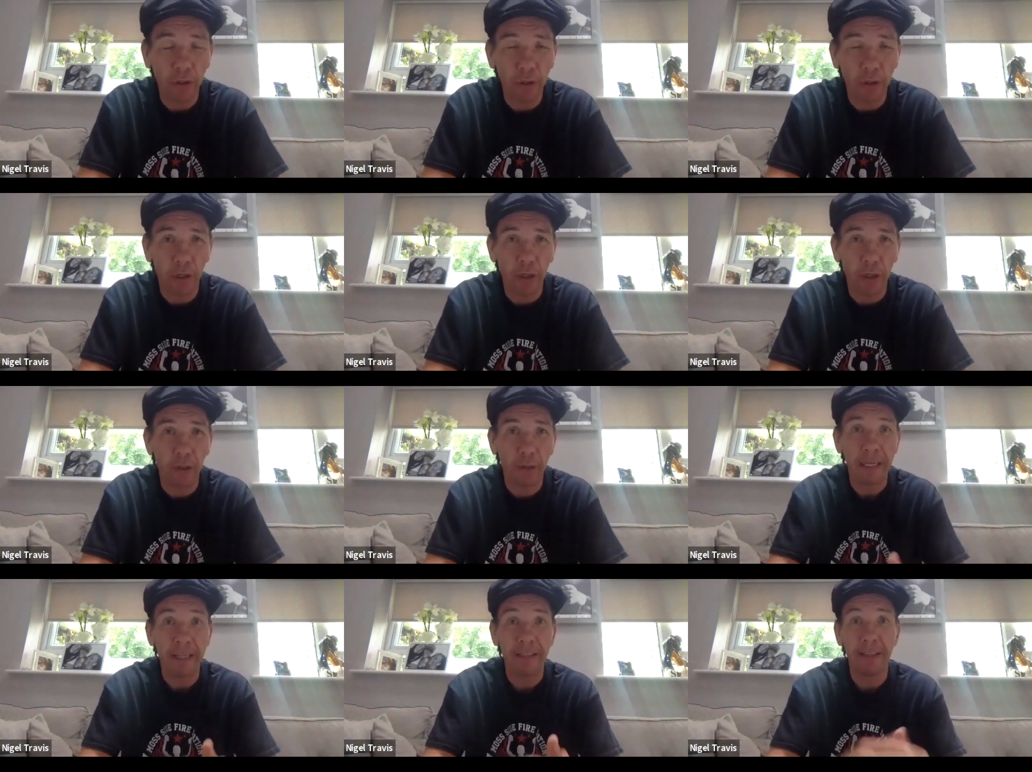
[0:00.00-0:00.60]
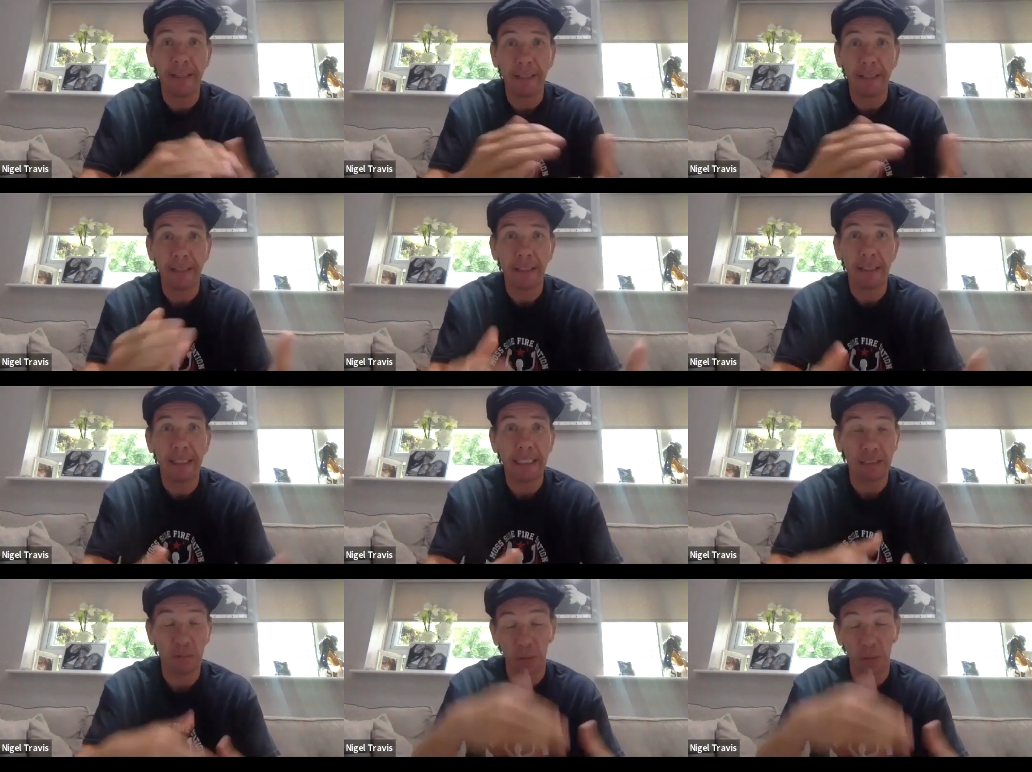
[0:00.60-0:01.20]

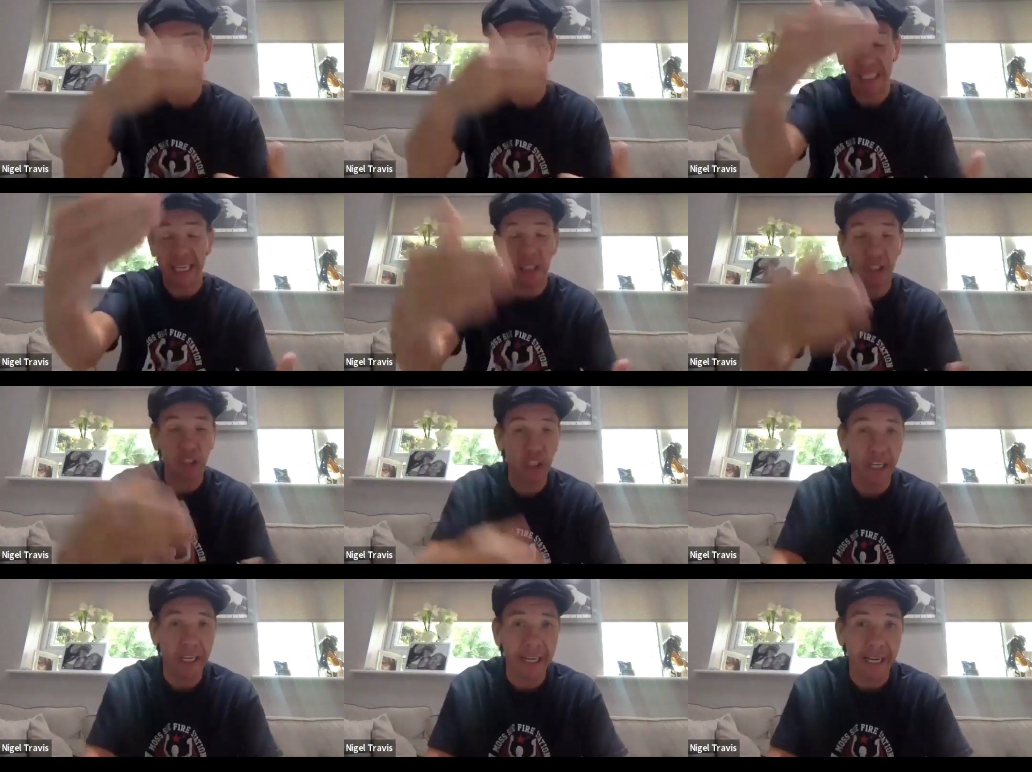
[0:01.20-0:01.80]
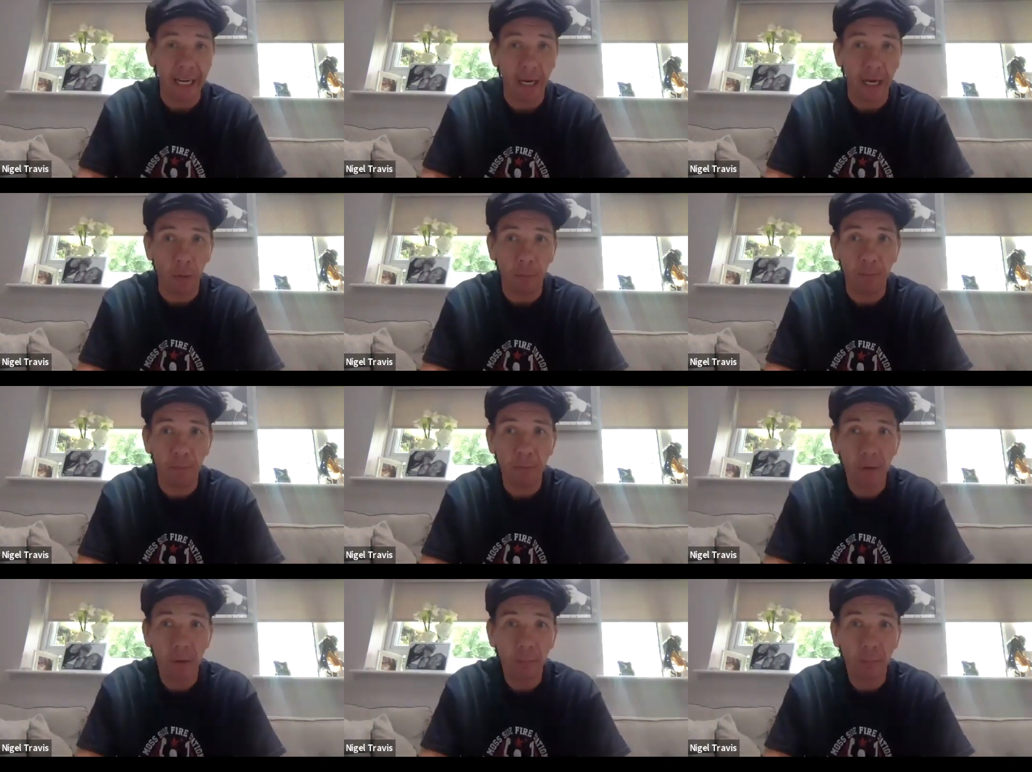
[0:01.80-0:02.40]
It's next year now,
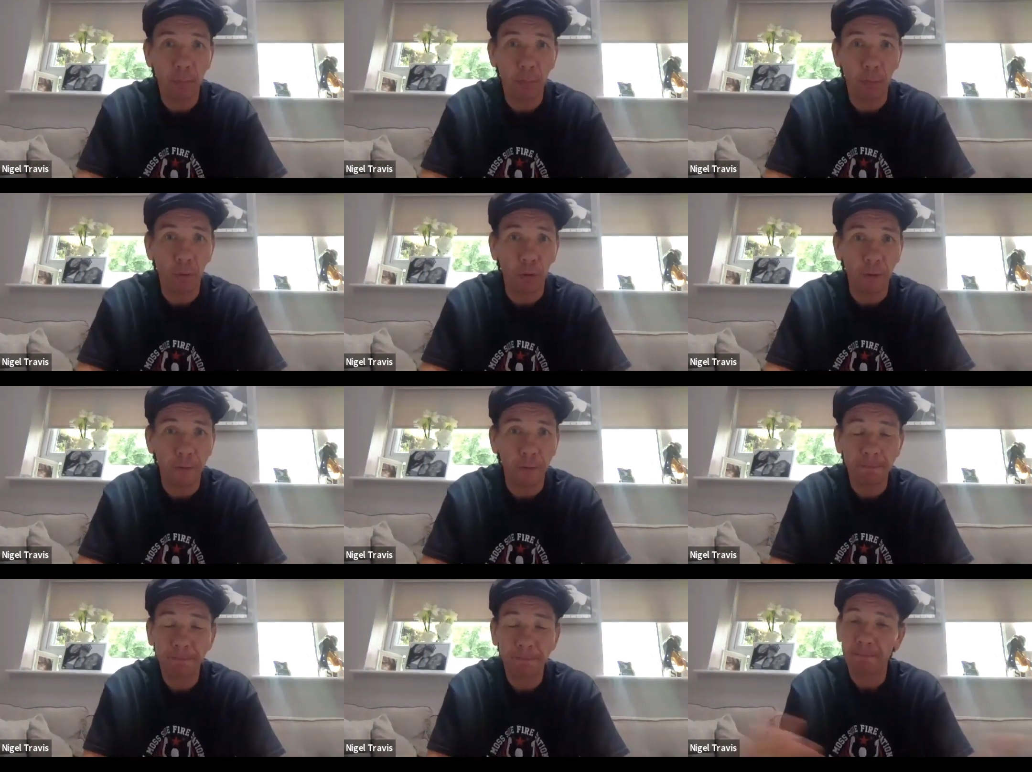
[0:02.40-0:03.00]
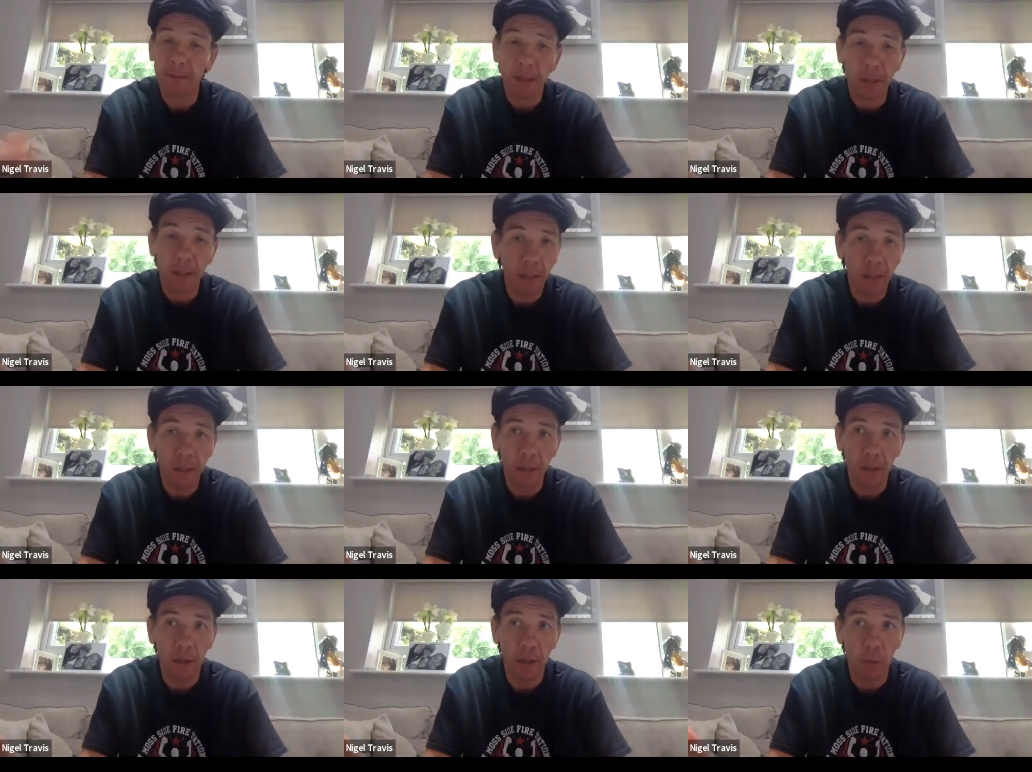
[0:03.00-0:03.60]
but
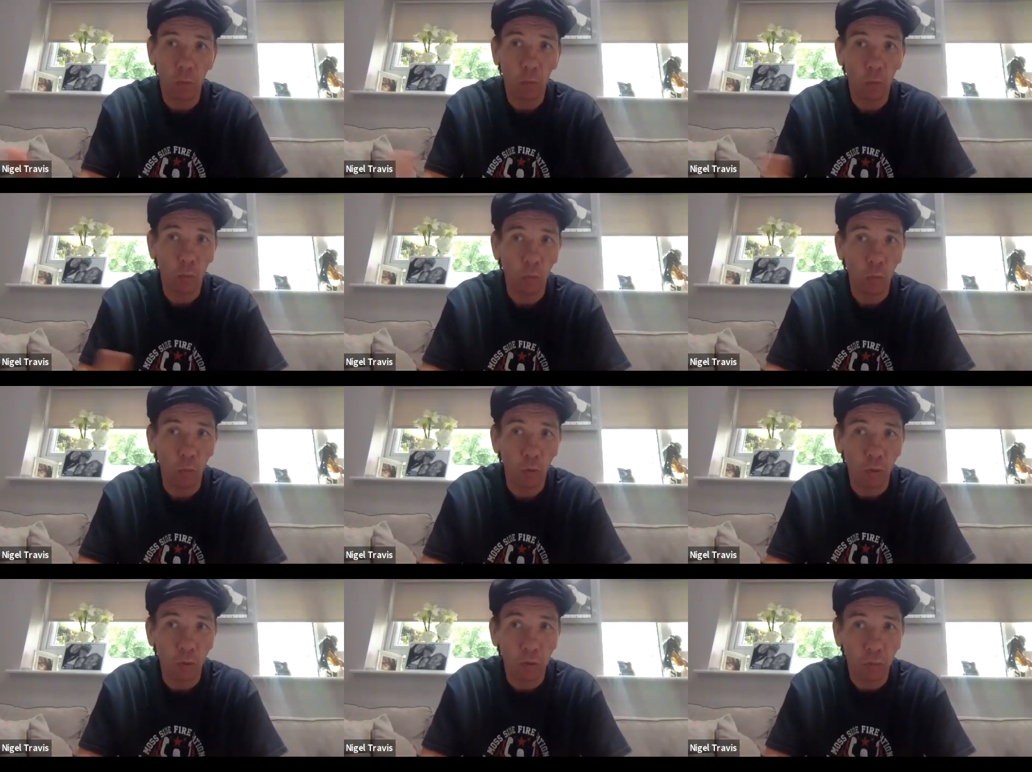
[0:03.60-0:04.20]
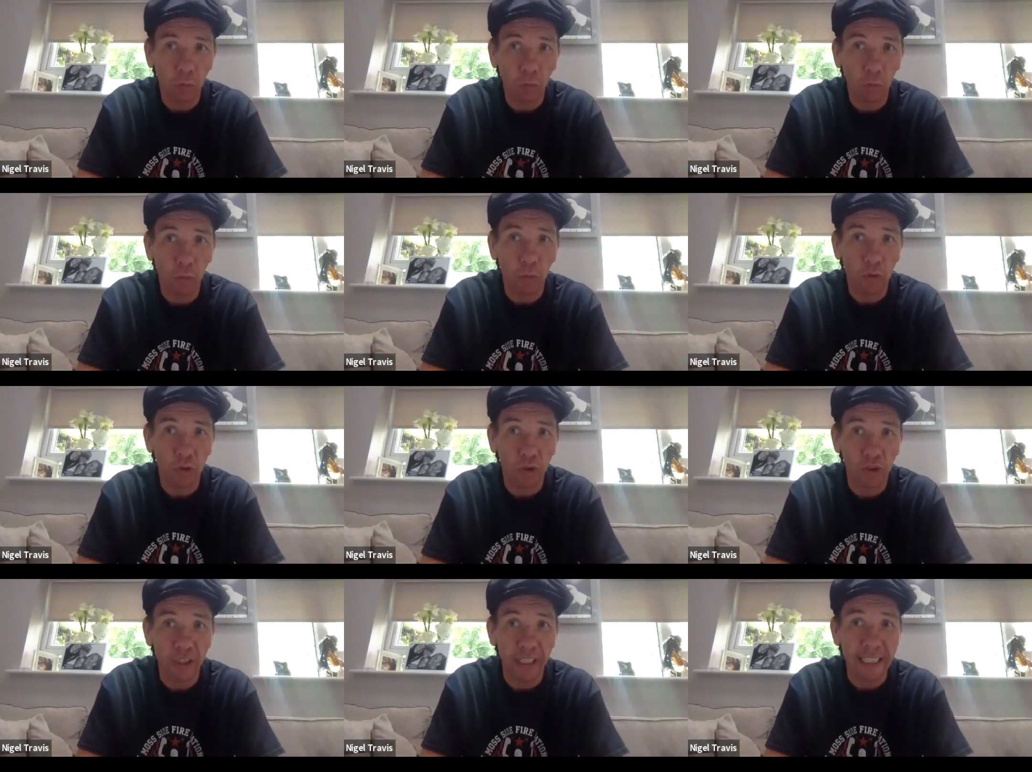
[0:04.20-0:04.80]
we'll
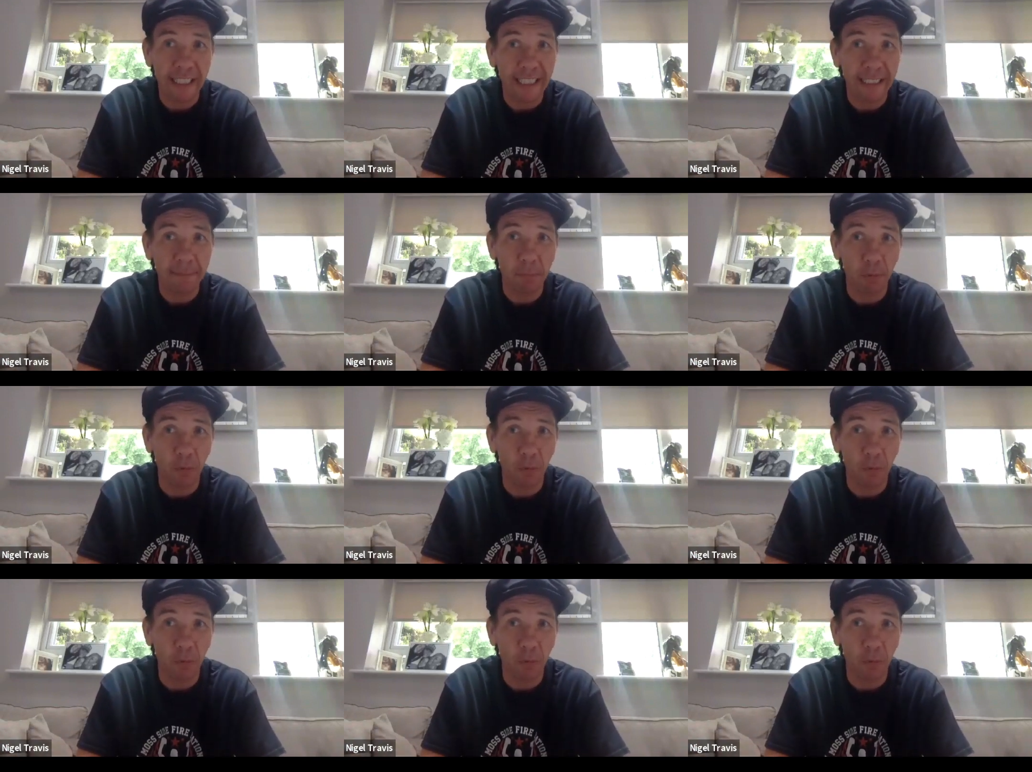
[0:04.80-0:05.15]
see.